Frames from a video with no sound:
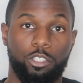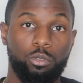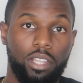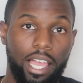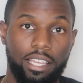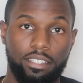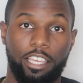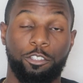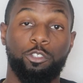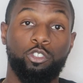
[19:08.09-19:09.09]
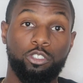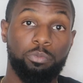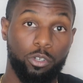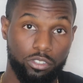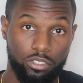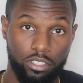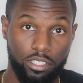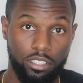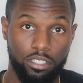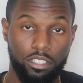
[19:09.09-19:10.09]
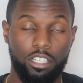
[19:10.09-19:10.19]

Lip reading: you like, that you use personally.